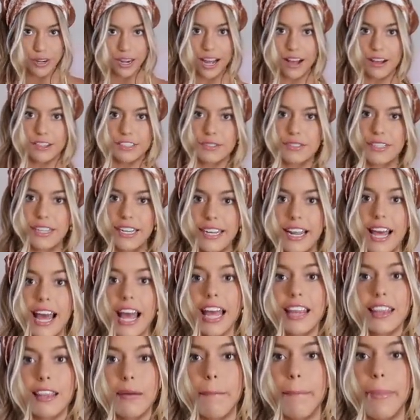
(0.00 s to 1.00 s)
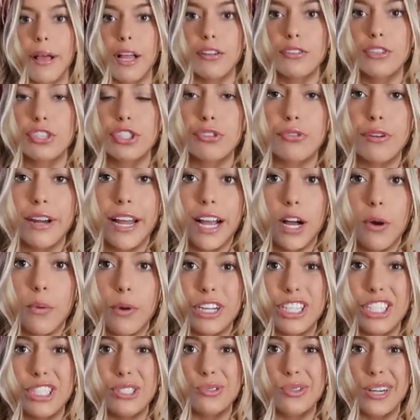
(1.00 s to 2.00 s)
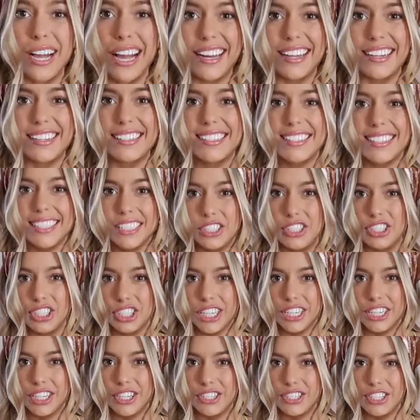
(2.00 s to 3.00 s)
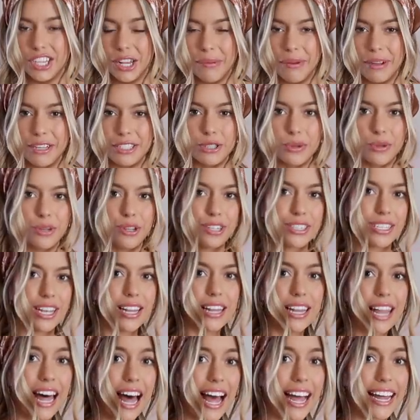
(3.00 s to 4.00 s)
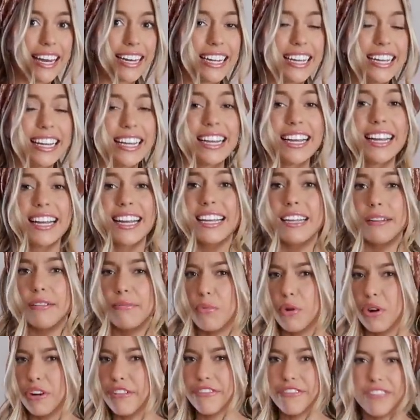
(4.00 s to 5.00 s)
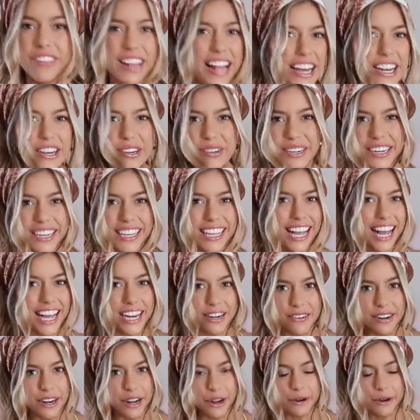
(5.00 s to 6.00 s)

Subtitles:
And I also did the belt trick where you kind of cinch in your stomach so it looks a lot more flattering. I don't